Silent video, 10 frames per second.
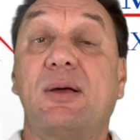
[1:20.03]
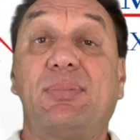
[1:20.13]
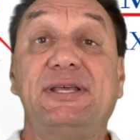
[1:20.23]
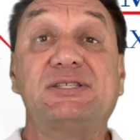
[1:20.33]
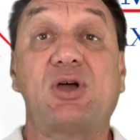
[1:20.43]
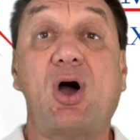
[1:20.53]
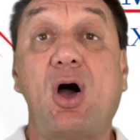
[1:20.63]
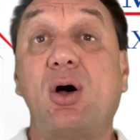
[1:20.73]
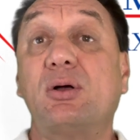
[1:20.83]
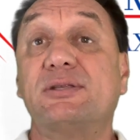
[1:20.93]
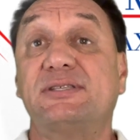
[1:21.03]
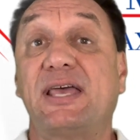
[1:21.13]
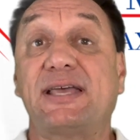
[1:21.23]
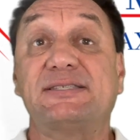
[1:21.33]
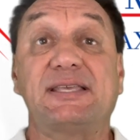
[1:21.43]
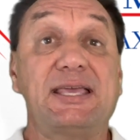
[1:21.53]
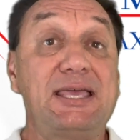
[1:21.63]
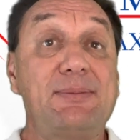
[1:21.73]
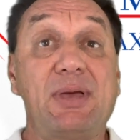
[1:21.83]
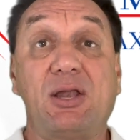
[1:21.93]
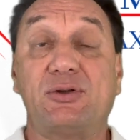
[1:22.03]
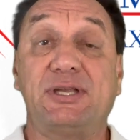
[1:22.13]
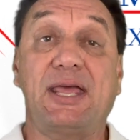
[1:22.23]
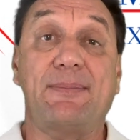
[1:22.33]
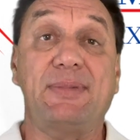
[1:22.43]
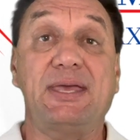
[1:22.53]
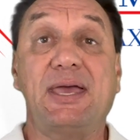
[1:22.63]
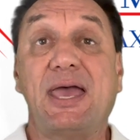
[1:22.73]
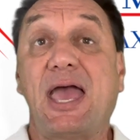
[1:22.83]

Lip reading: please call, text, email, or DM me,